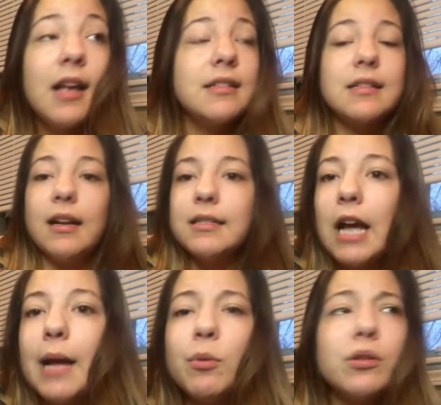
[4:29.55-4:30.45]
Set a
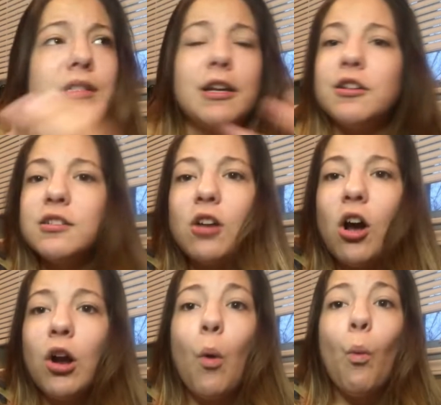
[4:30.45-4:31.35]
timer, sing a
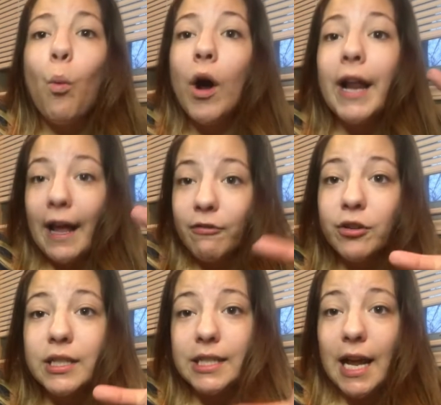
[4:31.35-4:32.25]
song,
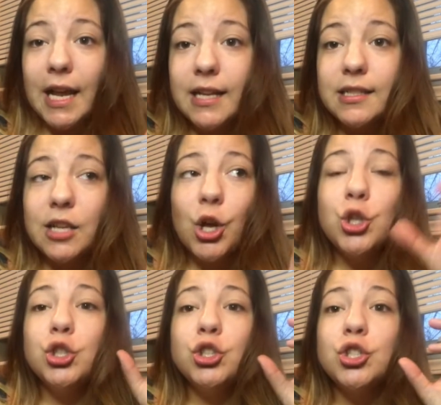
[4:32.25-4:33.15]
whatever it takes,
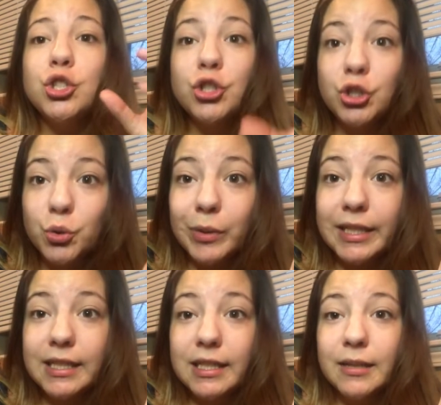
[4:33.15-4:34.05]
do
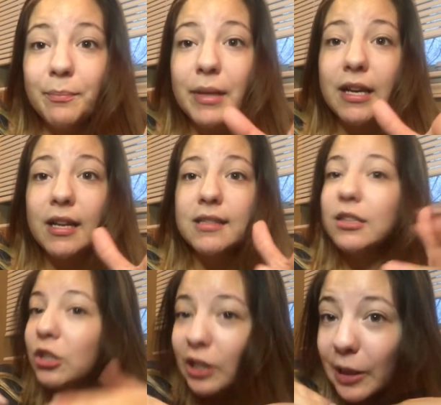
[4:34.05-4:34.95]
it, because
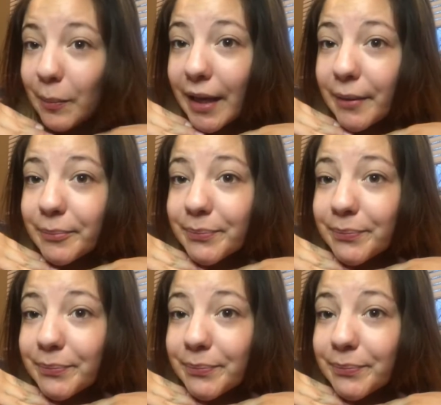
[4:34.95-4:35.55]
look at me.